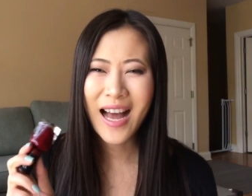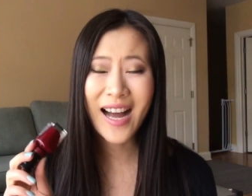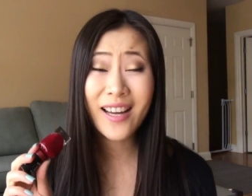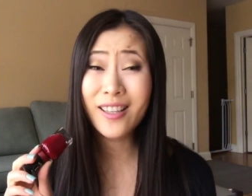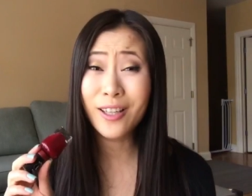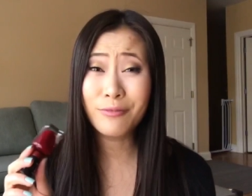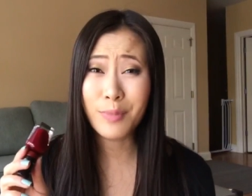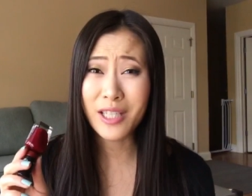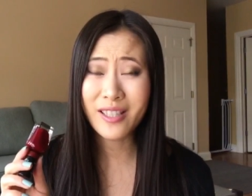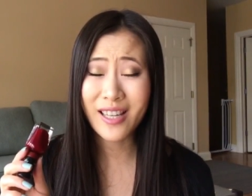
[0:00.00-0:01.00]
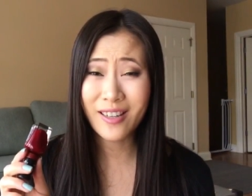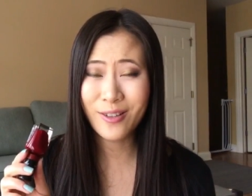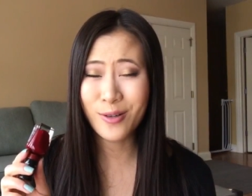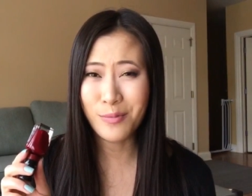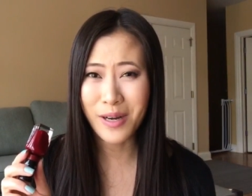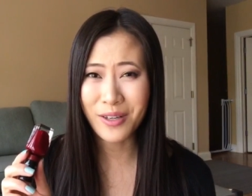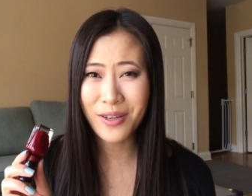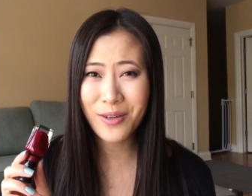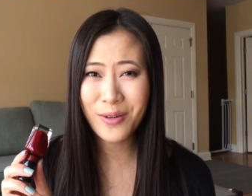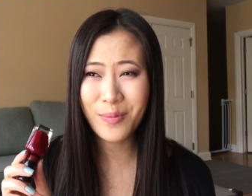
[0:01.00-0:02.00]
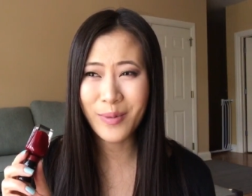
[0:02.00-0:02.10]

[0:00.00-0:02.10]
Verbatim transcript: I love beets, I don't know about you,